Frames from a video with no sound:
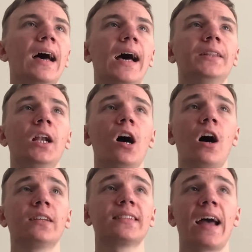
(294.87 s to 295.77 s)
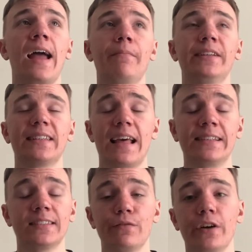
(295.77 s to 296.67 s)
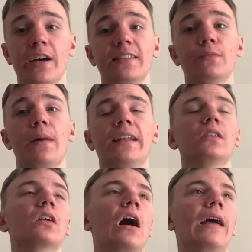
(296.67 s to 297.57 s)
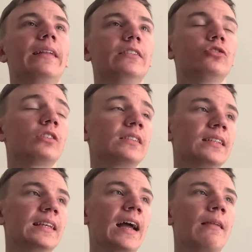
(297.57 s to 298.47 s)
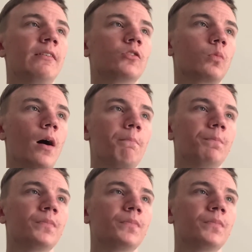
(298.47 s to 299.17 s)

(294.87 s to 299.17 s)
And the last game is Leicester versus Man United. Interesting game, this one.